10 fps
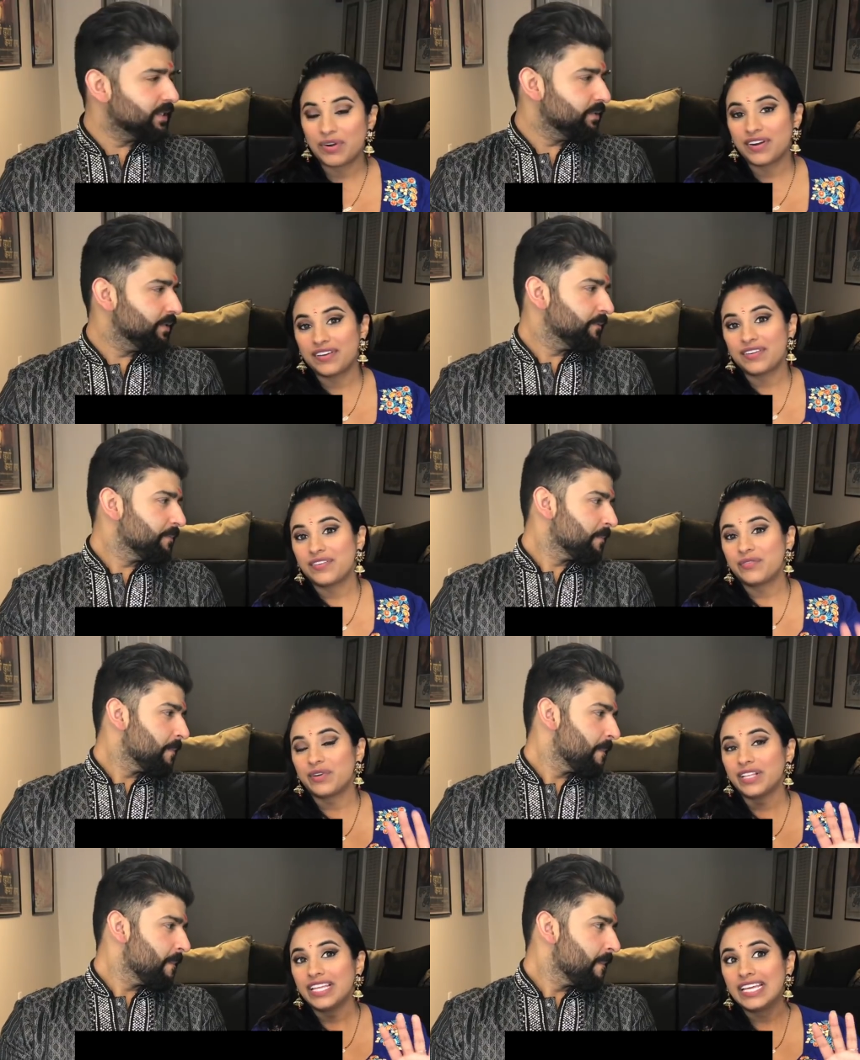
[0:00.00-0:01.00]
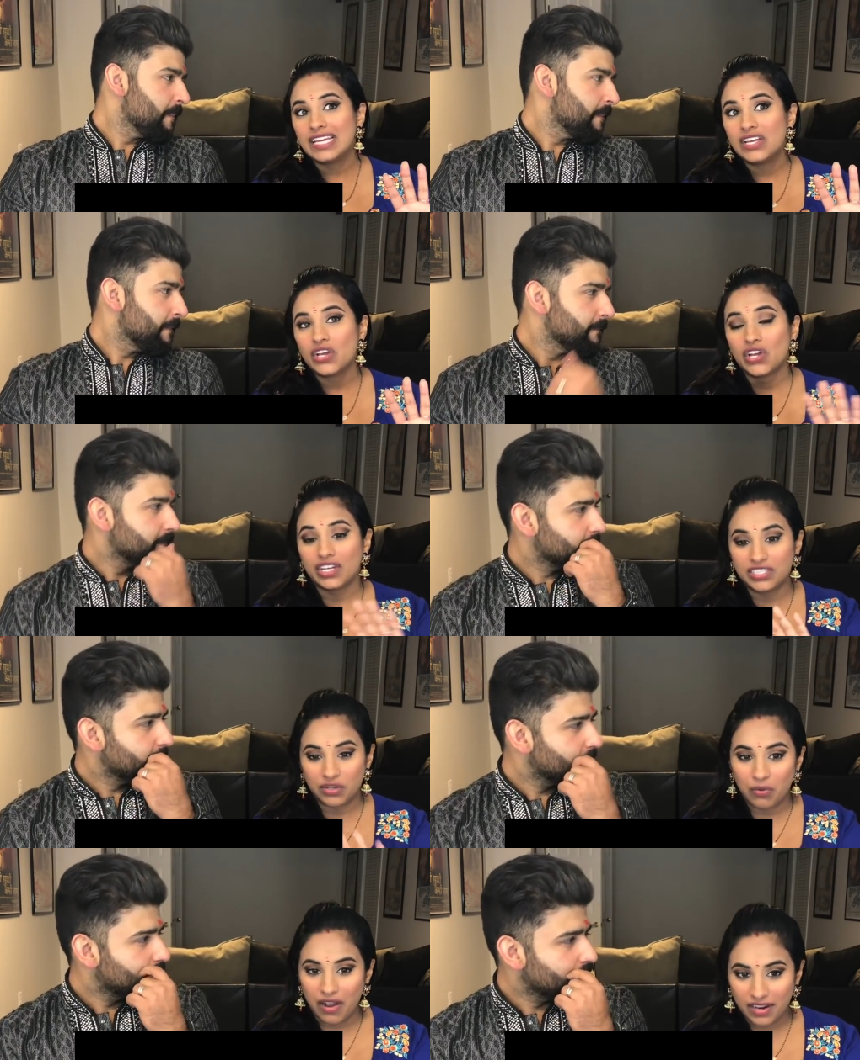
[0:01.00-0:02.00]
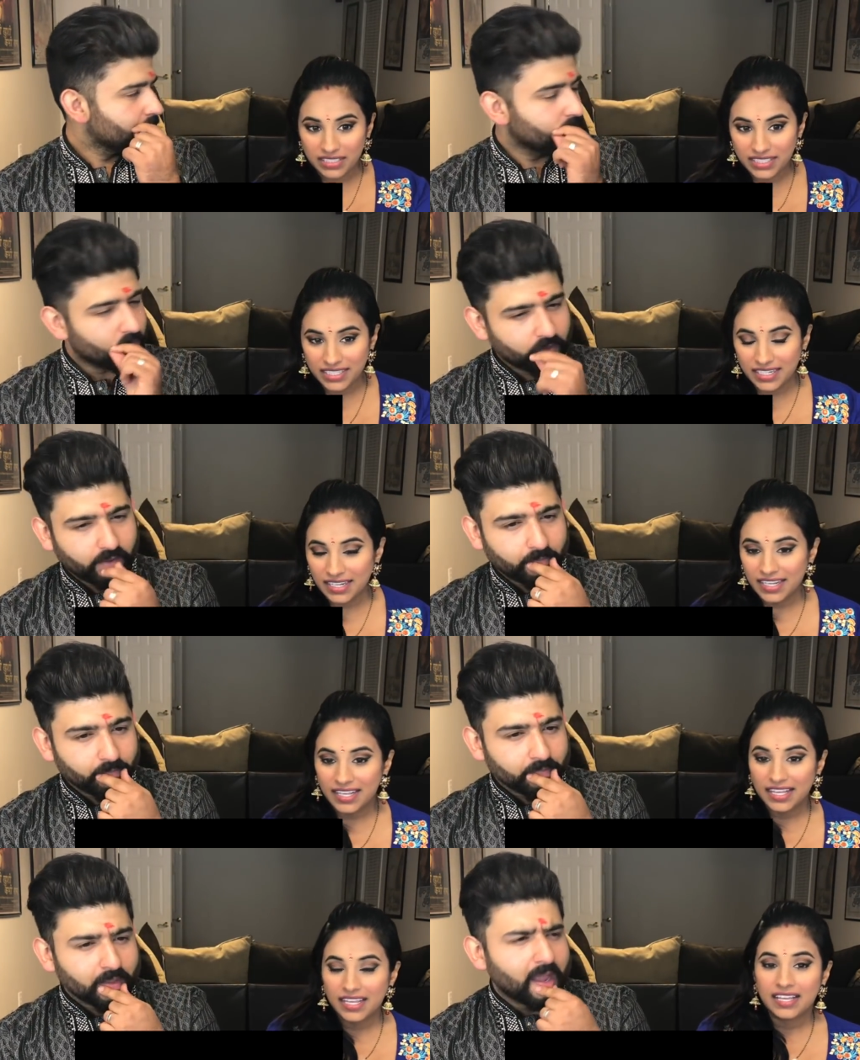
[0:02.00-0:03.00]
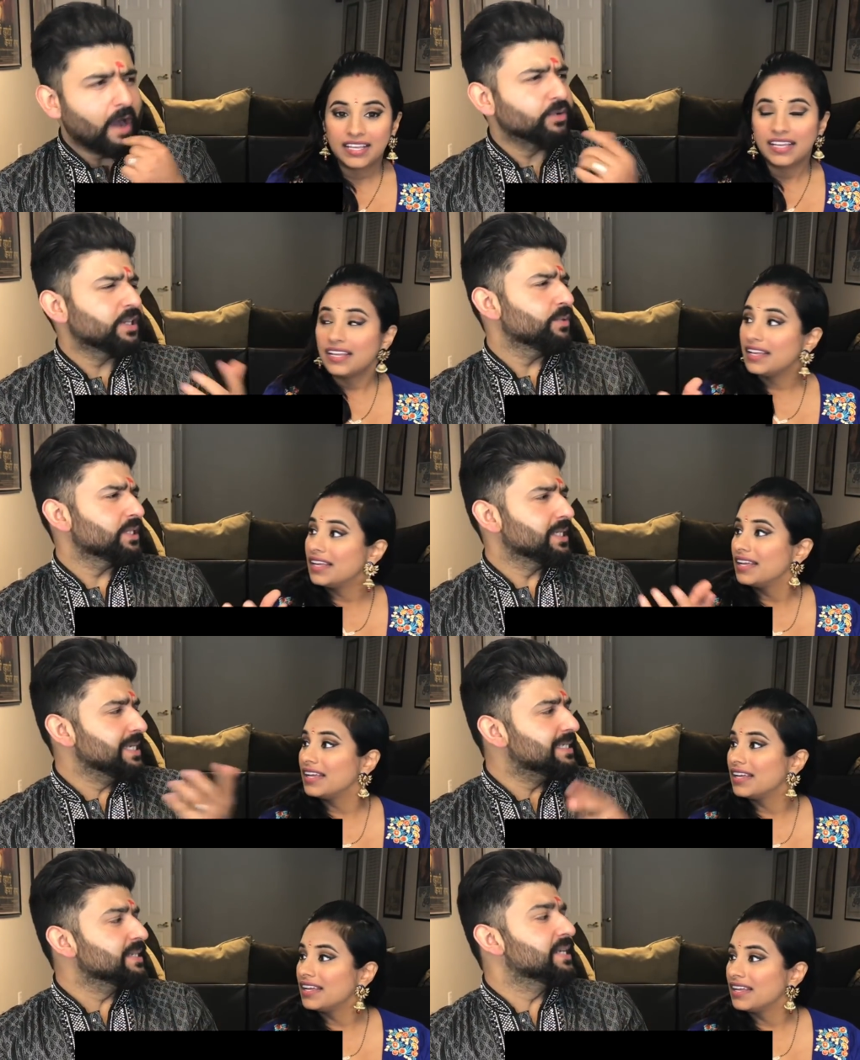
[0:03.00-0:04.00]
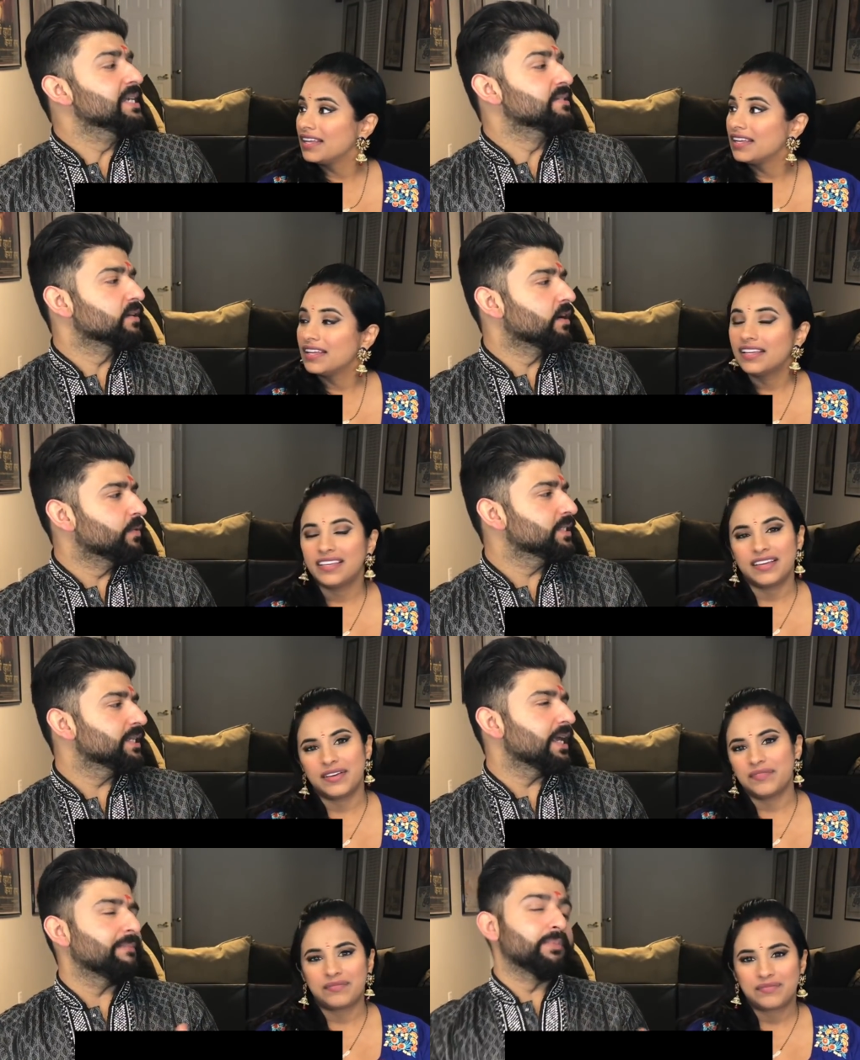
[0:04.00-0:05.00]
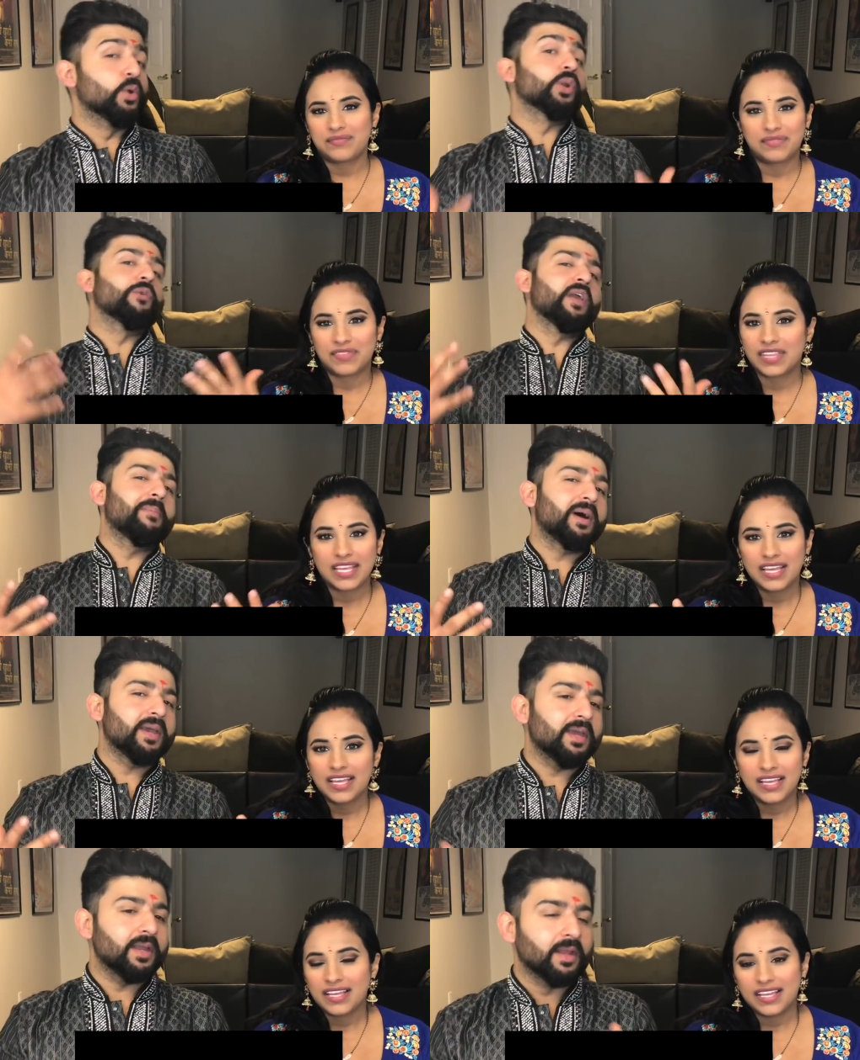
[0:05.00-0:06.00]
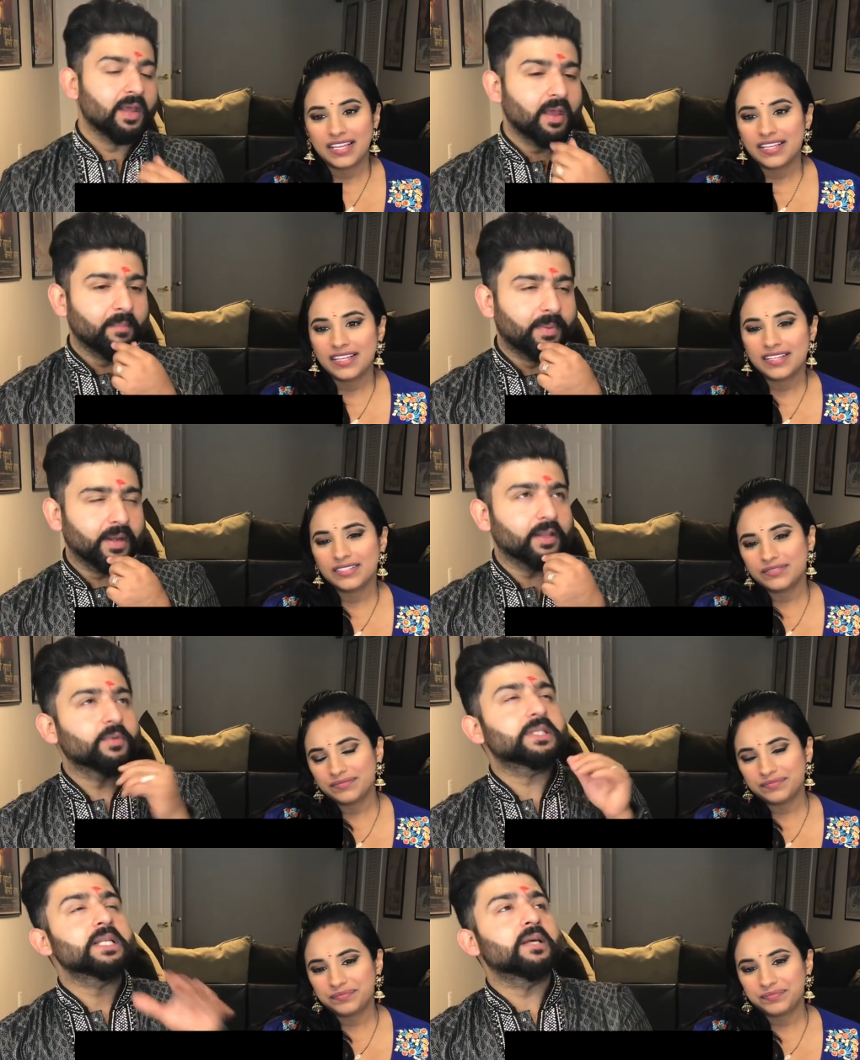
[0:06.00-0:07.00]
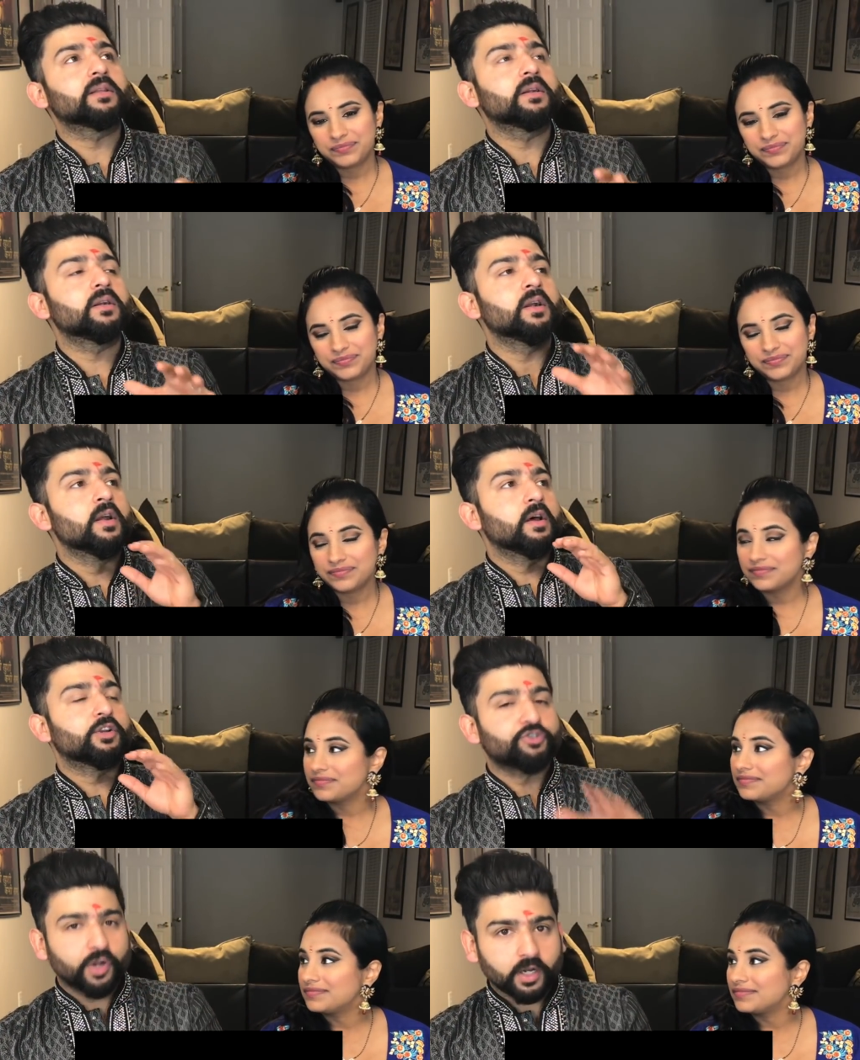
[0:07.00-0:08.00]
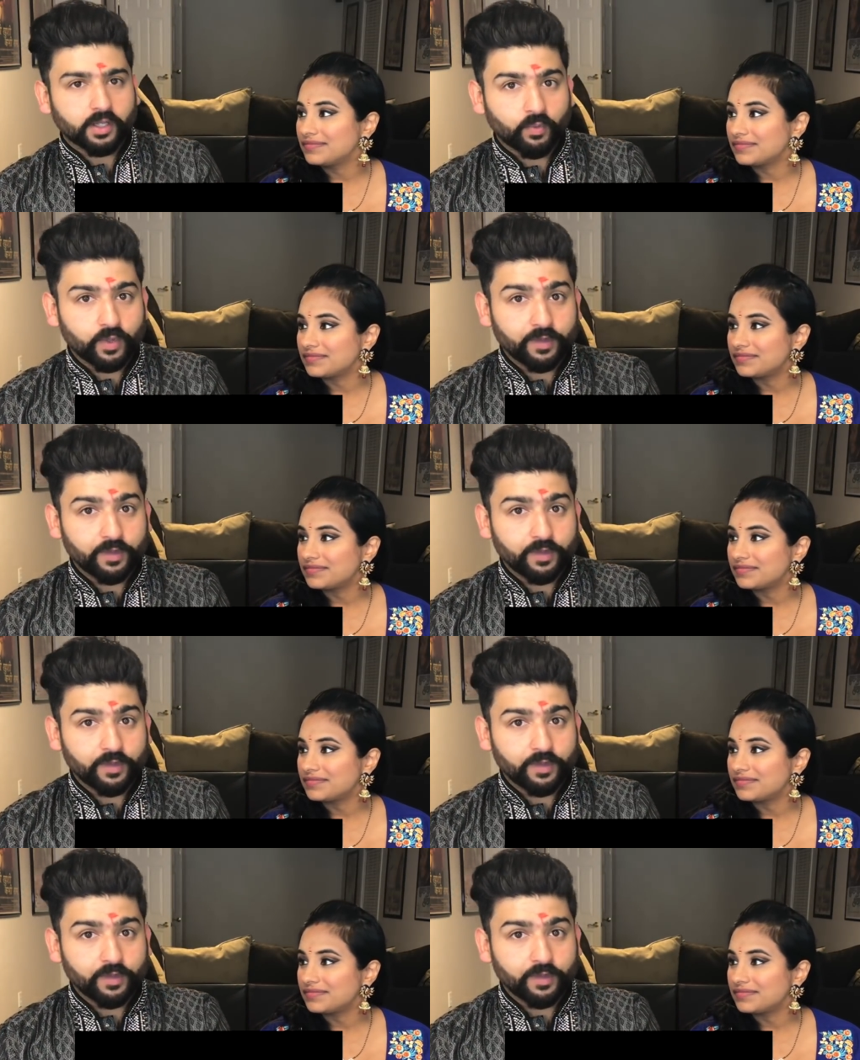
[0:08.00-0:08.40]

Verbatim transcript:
Speaker 1: were really good to watch.
Speaker 2: Yeah, I would say it was a decent teaser. I wasn't yeah. like blown away by it, but there was another trailer that